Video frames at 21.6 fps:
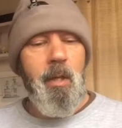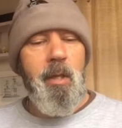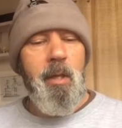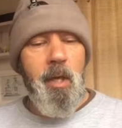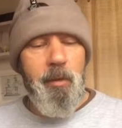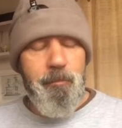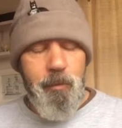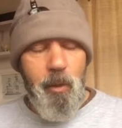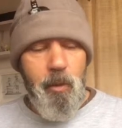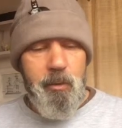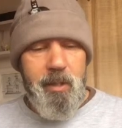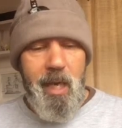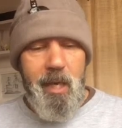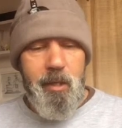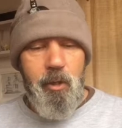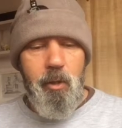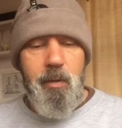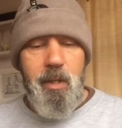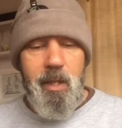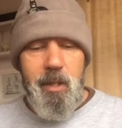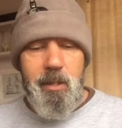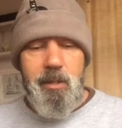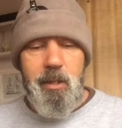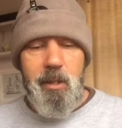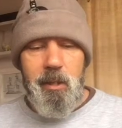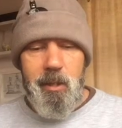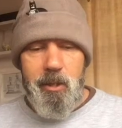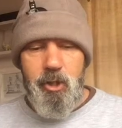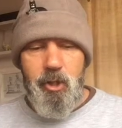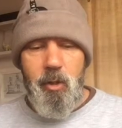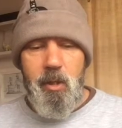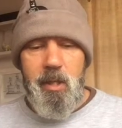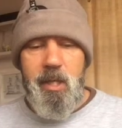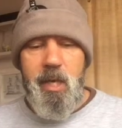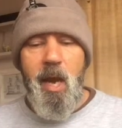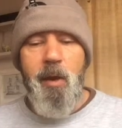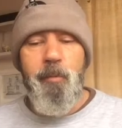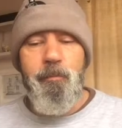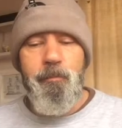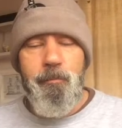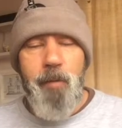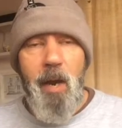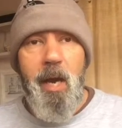A volcano is literally a
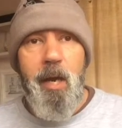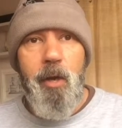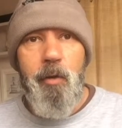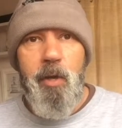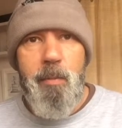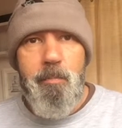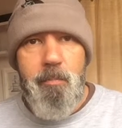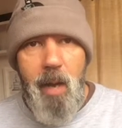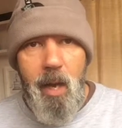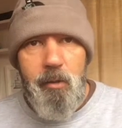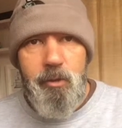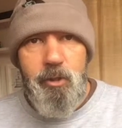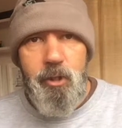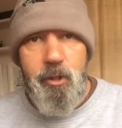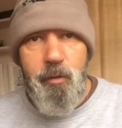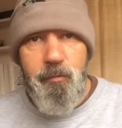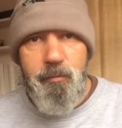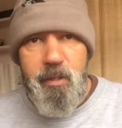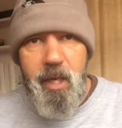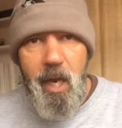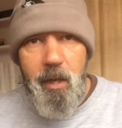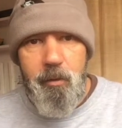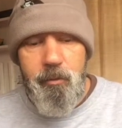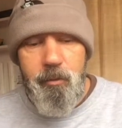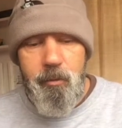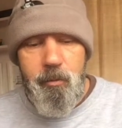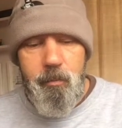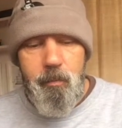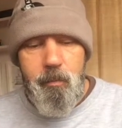fiery mountain of death.